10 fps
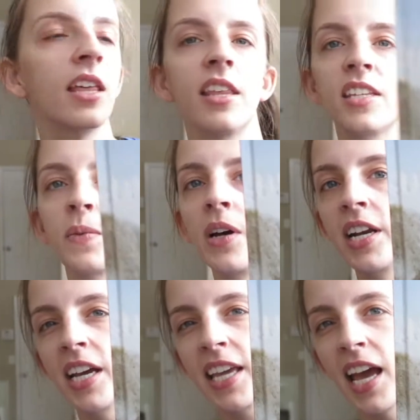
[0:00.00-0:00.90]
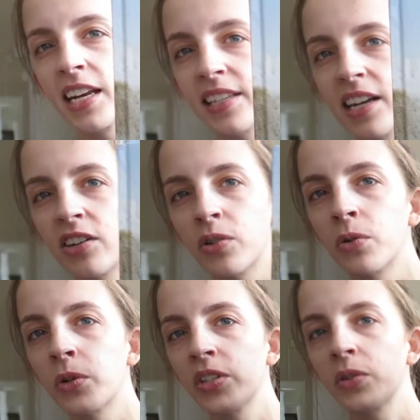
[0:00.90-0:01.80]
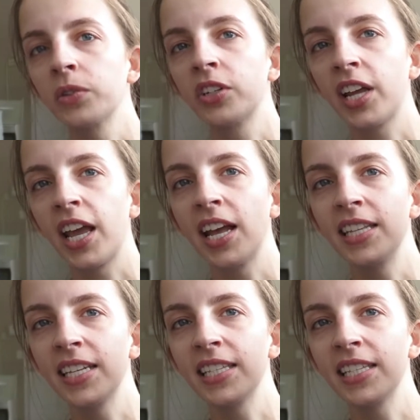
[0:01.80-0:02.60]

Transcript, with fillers: This one, again, is geared towards older kids.